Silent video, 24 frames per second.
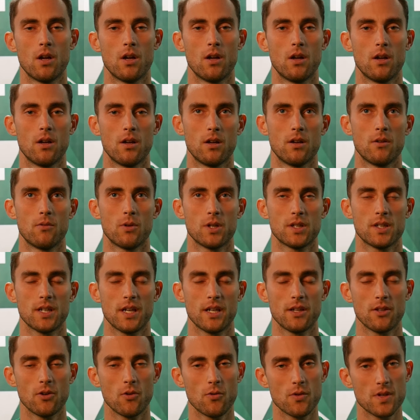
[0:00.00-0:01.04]
What
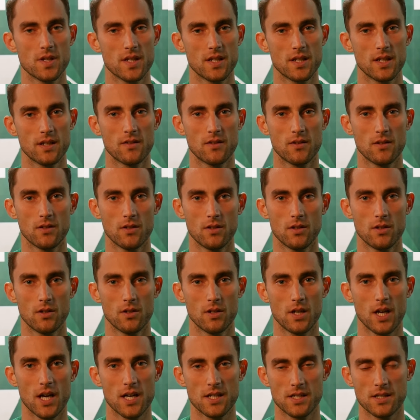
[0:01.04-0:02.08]
I know is that
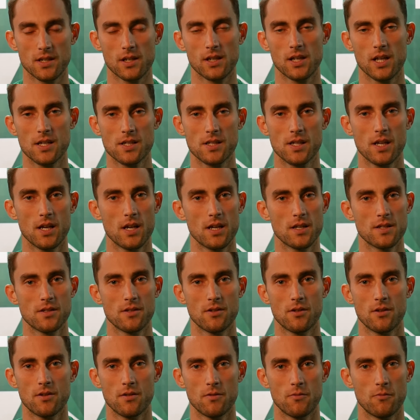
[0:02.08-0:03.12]
Ekstraklasa is
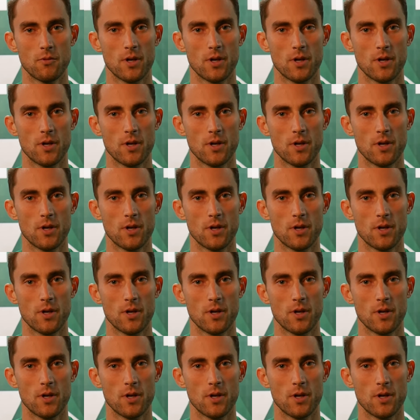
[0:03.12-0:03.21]
a